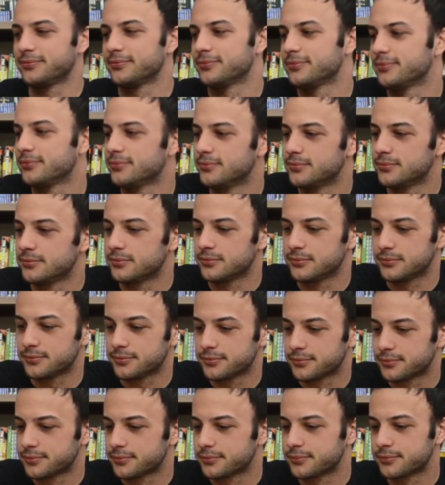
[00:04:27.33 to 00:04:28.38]

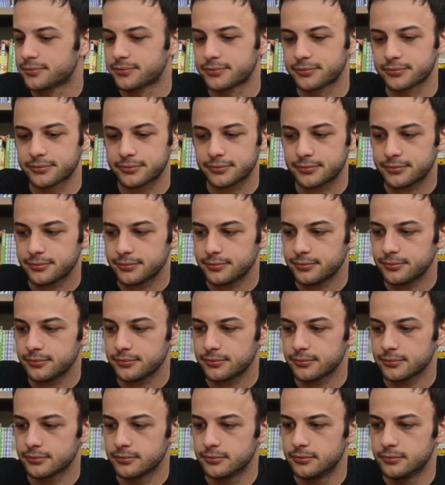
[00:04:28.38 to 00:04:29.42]

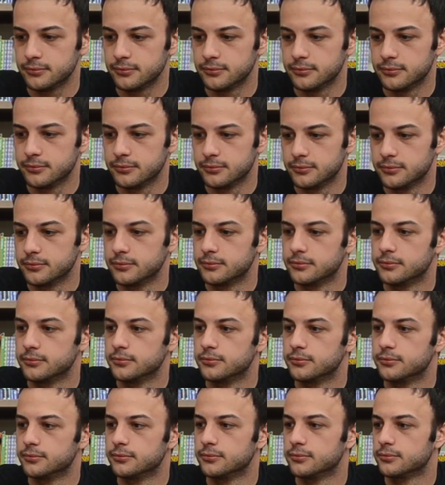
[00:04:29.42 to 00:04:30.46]

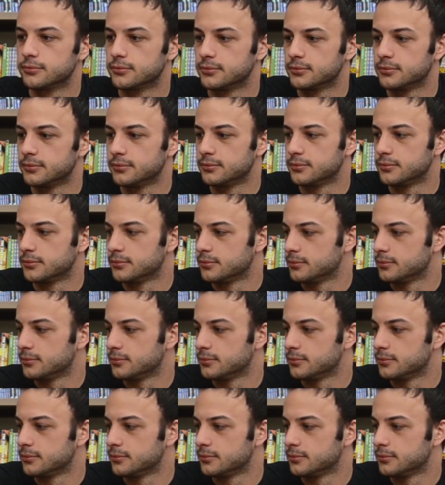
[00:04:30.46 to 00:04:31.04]
(not speaking)